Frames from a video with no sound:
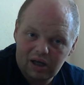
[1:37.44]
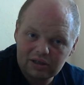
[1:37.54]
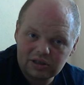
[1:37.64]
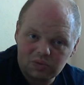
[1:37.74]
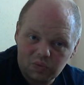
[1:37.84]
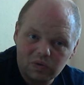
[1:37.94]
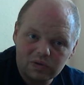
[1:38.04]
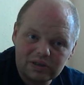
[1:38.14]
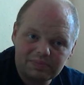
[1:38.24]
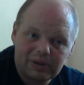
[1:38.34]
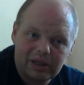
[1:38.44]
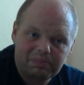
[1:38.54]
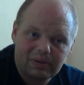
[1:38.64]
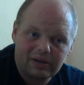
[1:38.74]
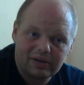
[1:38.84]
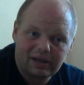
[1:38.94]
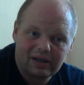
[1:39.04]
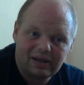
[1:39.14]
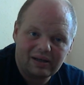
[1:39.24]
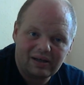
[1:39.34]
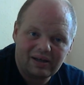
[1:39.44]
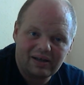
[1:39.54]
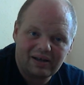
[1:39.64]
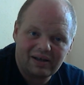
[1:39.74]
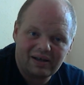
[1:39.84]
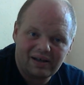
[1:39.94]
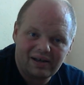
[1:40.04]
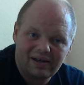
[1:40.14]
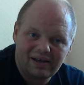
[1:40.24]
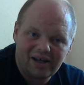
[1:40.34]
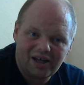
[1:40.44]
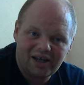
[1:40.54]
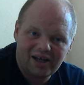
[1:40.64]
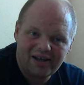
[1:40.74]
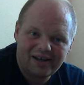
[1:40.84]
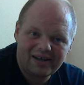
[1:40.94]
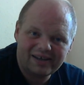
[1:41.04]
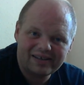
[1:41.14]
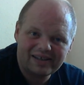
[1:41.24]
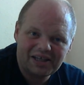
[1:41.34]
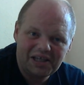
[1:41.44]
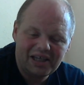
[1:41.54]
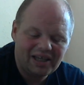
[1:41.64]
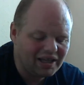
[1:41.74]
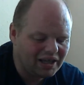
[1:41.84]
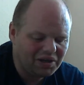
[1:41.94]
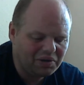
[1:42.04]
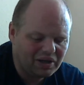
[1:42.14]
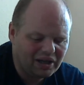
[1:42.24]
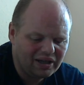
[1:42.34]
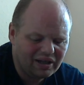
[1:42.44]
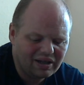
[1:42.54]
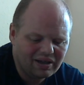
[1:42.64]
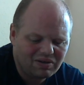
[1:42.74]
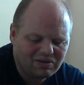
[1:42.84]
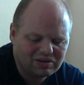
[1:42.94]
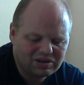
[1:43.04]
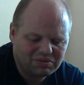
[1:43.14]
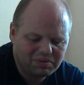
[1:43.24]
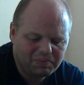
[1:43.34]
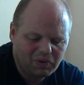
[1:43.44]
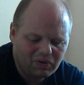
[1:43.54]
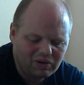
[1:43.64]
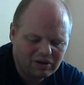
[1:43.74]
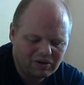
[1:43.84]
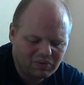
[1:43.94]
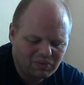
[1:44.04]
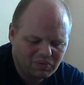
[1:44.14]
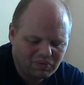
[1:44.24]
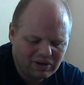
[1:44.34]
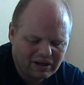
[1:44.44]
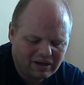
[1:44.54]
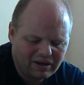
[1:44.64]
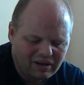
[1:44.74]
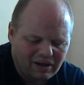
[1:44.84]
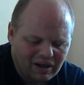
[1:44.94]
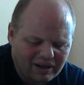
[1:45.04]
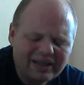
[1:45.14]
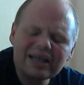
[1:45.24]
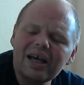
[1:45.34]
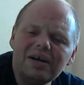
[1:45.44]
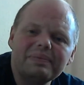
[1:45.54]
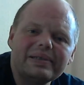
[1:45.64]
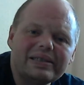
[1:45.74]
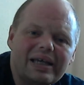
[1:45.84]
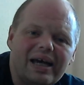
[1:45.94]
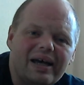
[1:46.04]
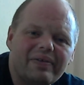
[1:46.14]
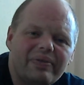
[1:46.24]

towards people and that, and it got to a point where I think it upset